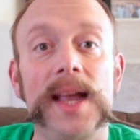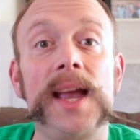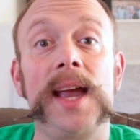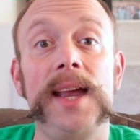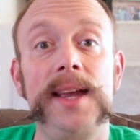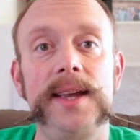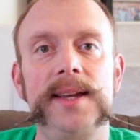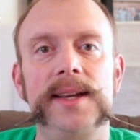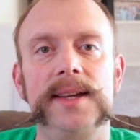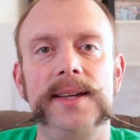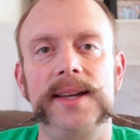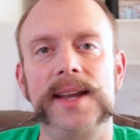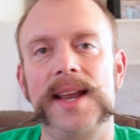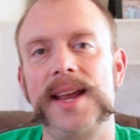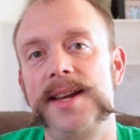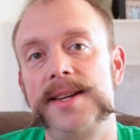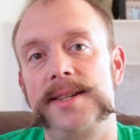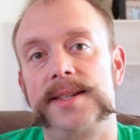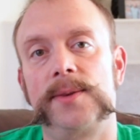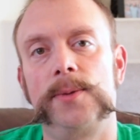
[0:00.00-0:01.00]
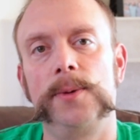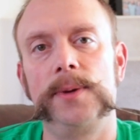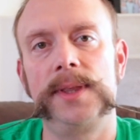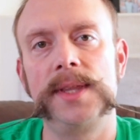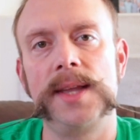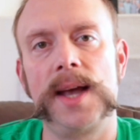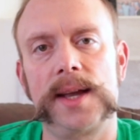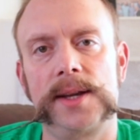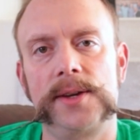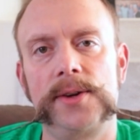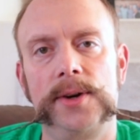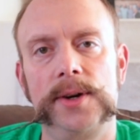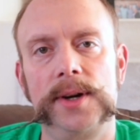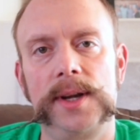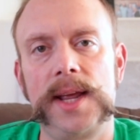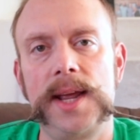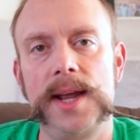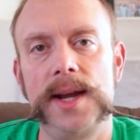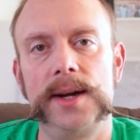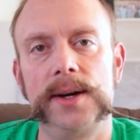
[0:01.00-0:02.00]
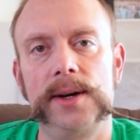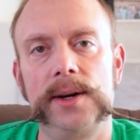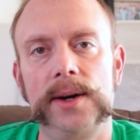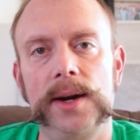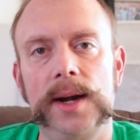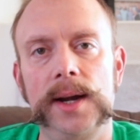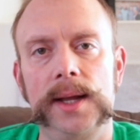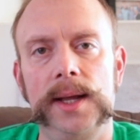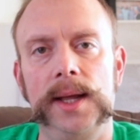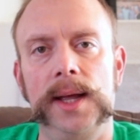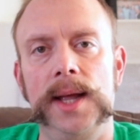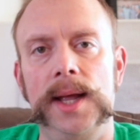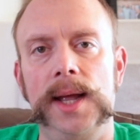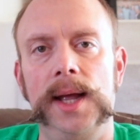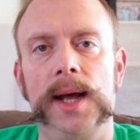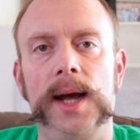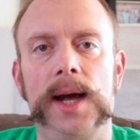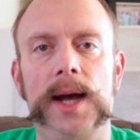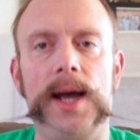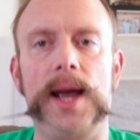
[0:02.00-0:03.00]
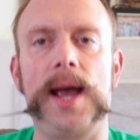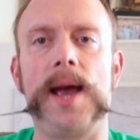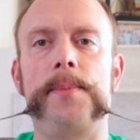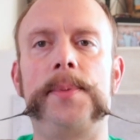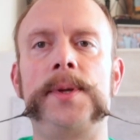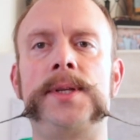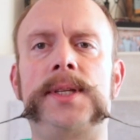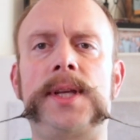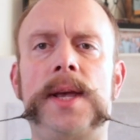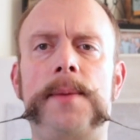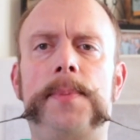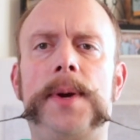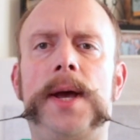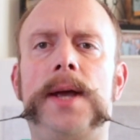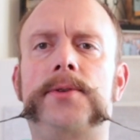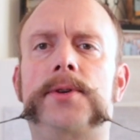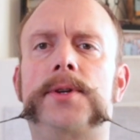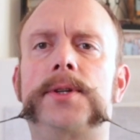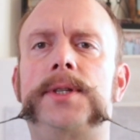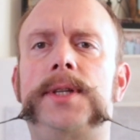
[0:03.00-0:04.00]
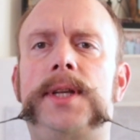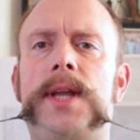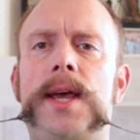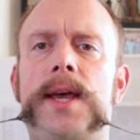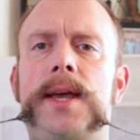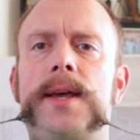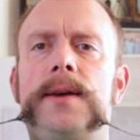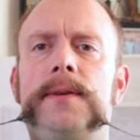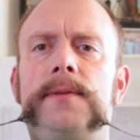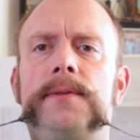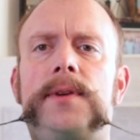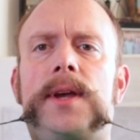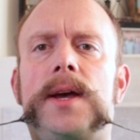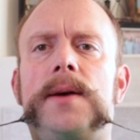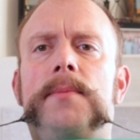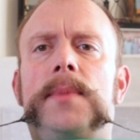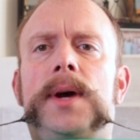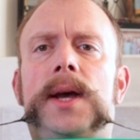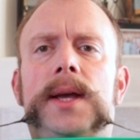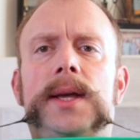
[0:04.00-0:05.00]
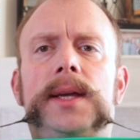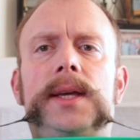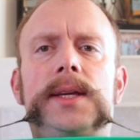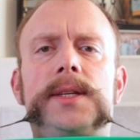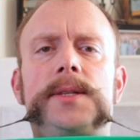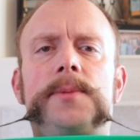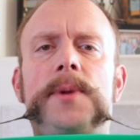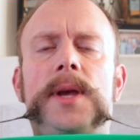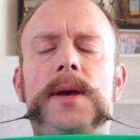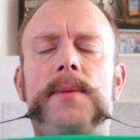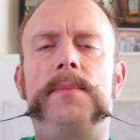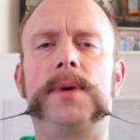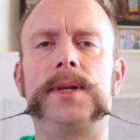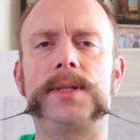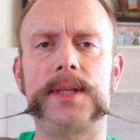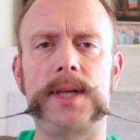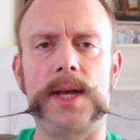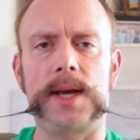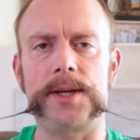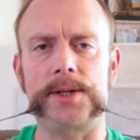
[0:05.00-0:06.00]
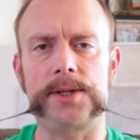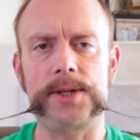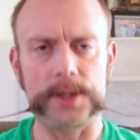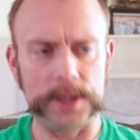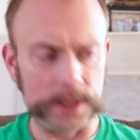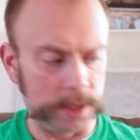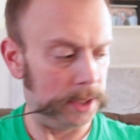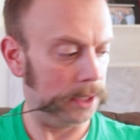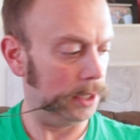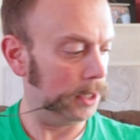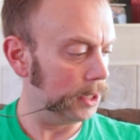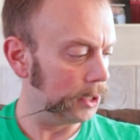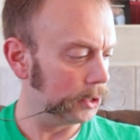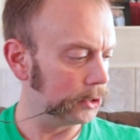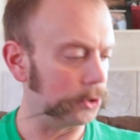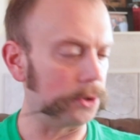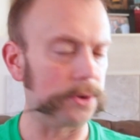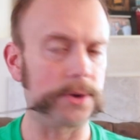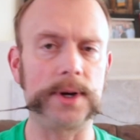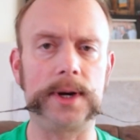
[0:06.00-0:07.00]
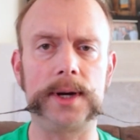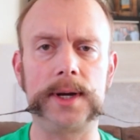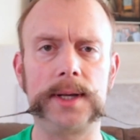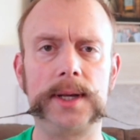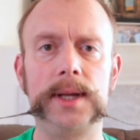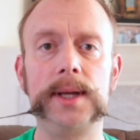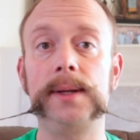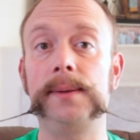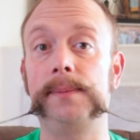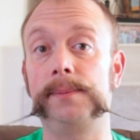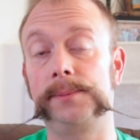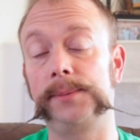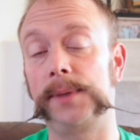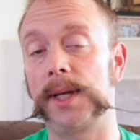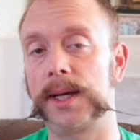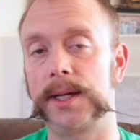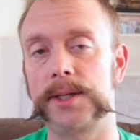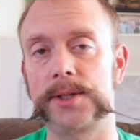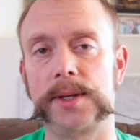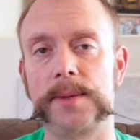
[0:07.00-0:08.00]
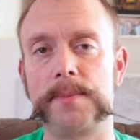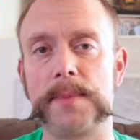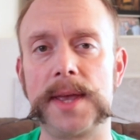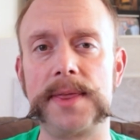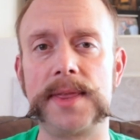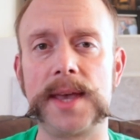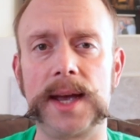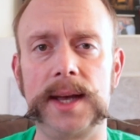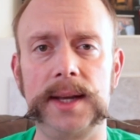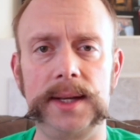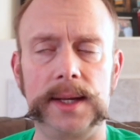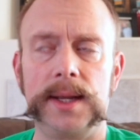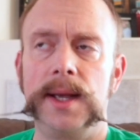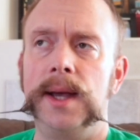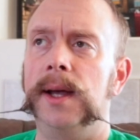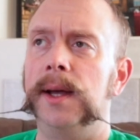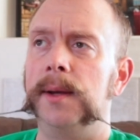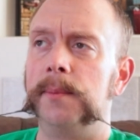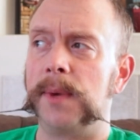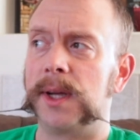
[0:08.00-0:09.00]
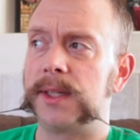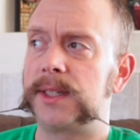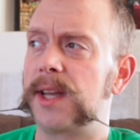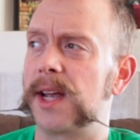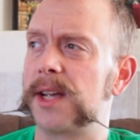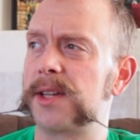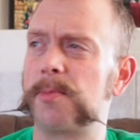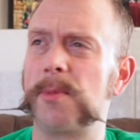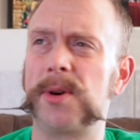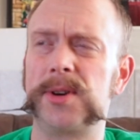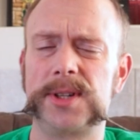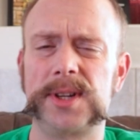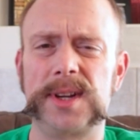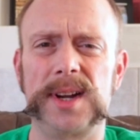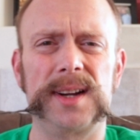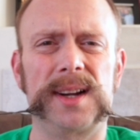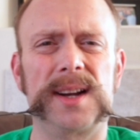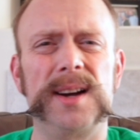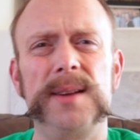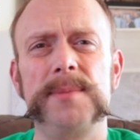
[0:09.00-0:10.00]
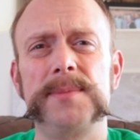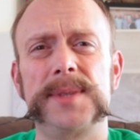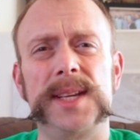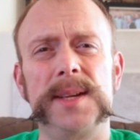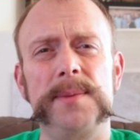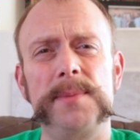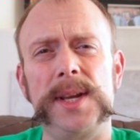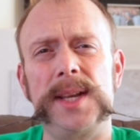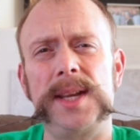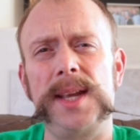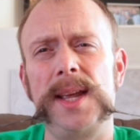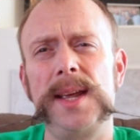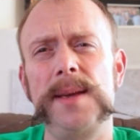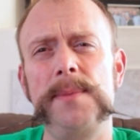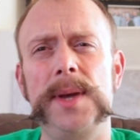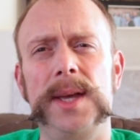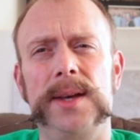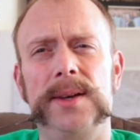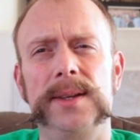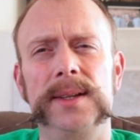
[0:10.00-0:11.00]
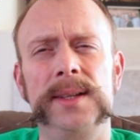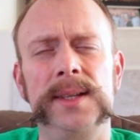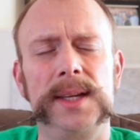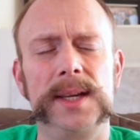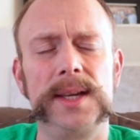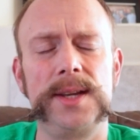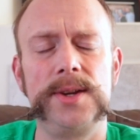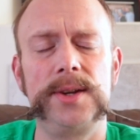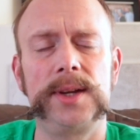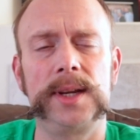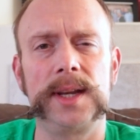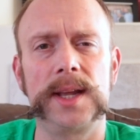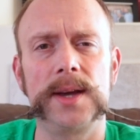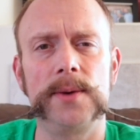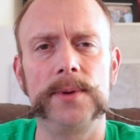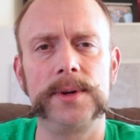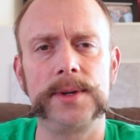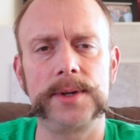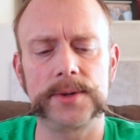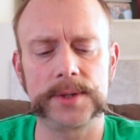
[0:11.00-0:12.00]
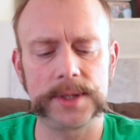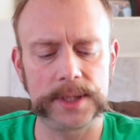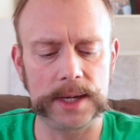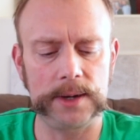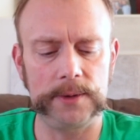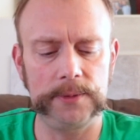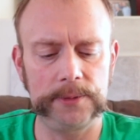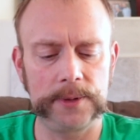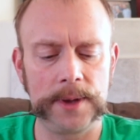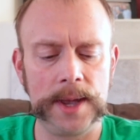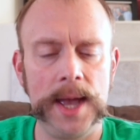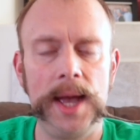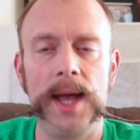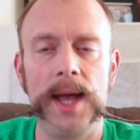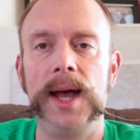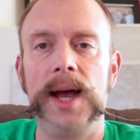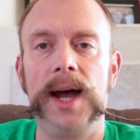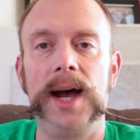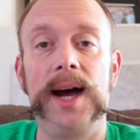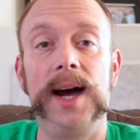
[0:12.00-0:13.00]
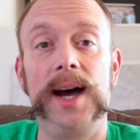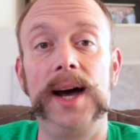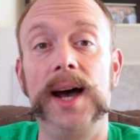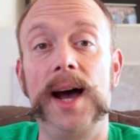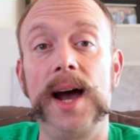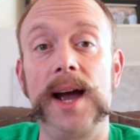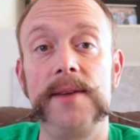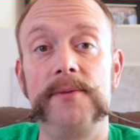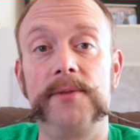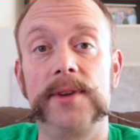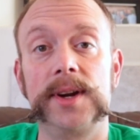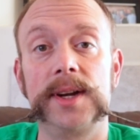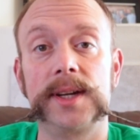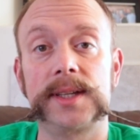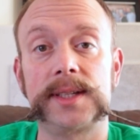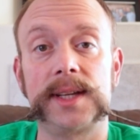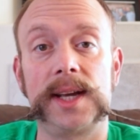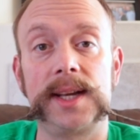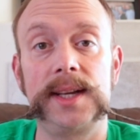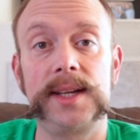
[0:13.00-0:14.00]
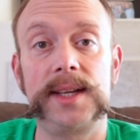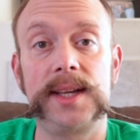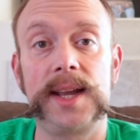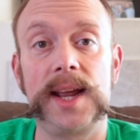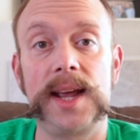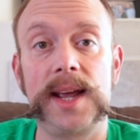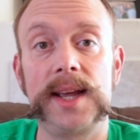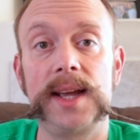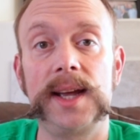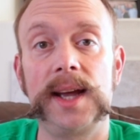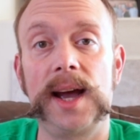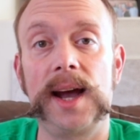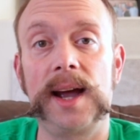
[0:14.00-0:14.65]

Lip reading: Hey, Nate with Not Nerd here. Happy St. Patrick's Day. Got my Kiss Me on Mustache shirt on. I actually made that. MustacheMarch.com. Send me an email and you can get one yourself. I am very excited today.